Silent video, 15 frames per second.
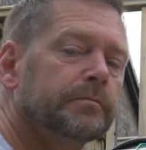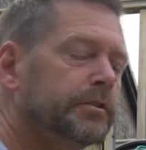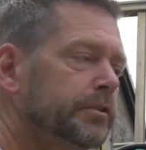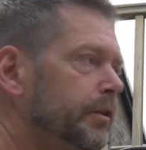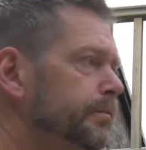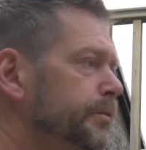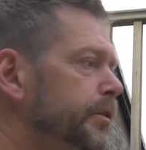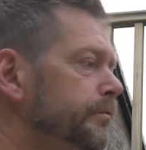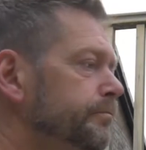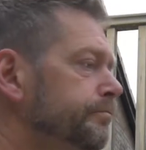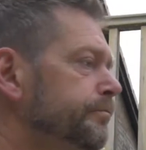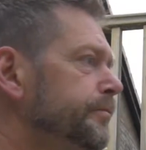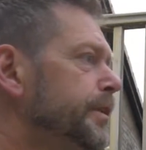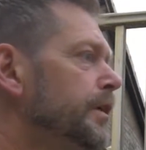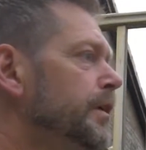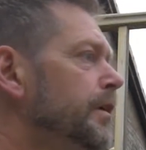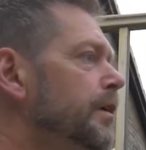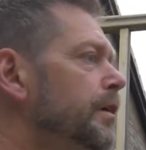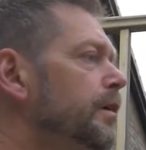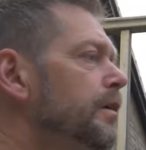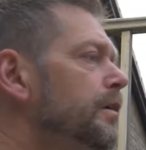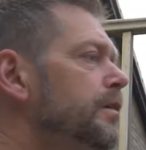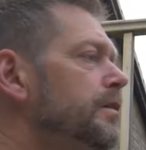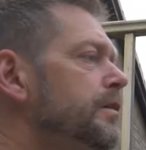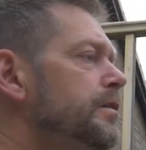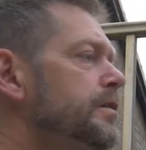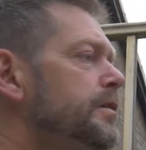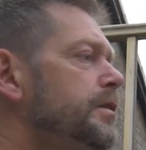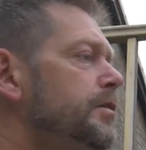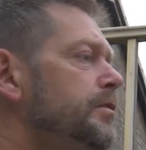Job done.
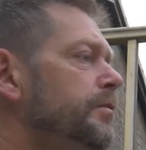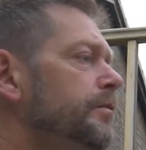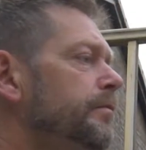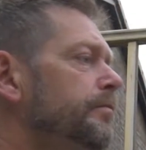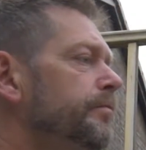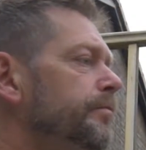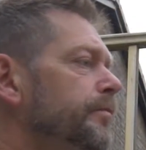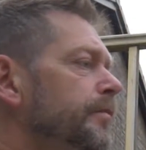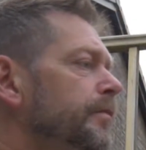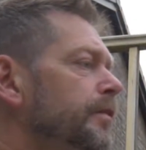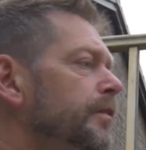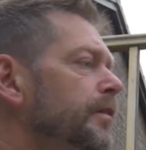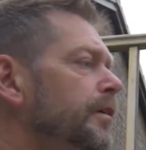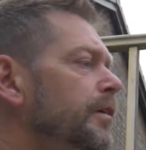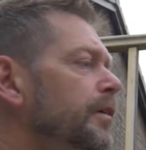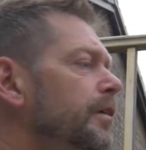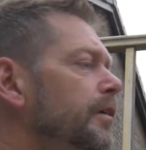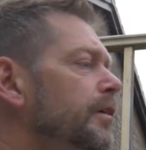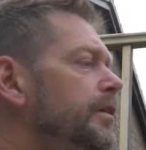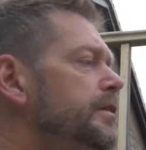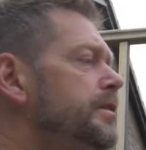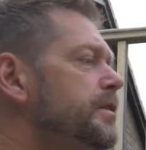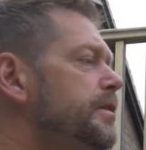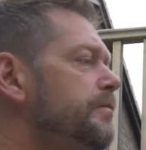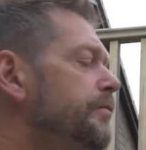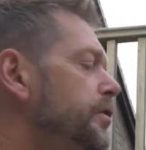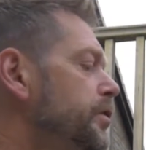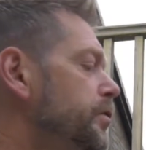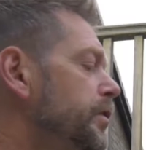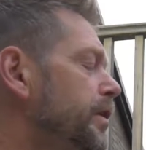So this is the
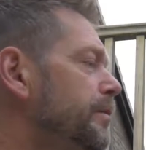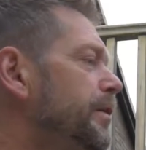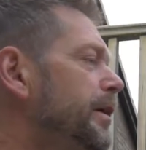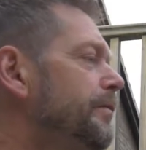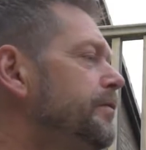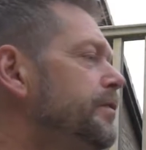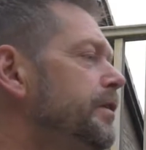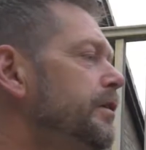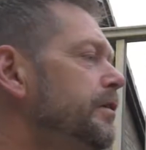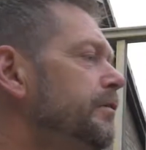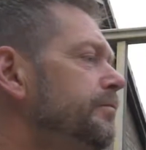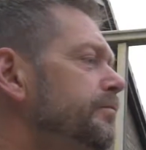view I'm after